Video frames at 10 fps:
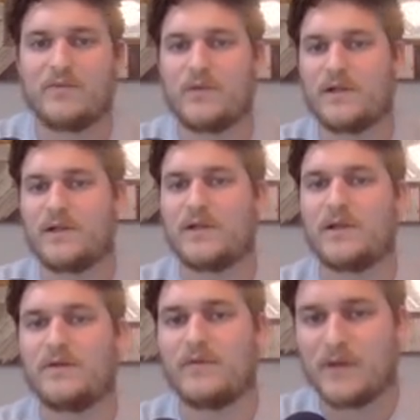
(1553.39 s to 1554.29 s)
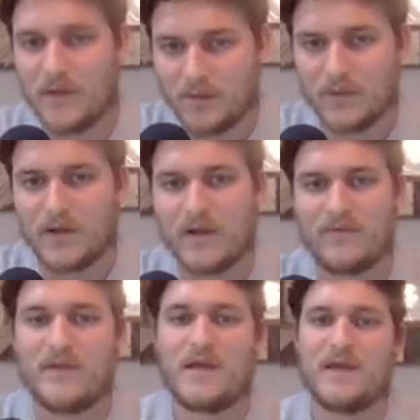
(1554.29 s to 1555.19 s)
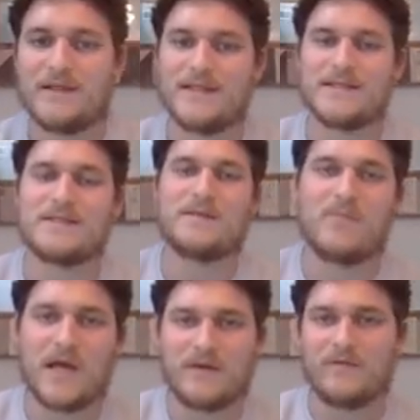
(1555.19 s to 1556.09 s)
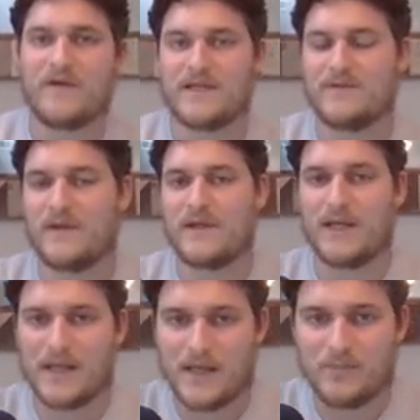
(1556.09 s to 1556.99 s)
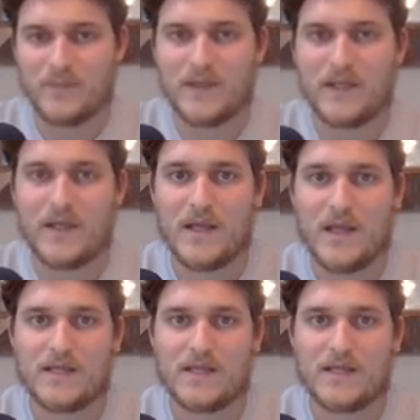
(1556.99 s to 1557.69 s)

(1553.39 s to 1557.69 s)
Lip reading: If we cleave another one off, adenosine monophosphate, AMP.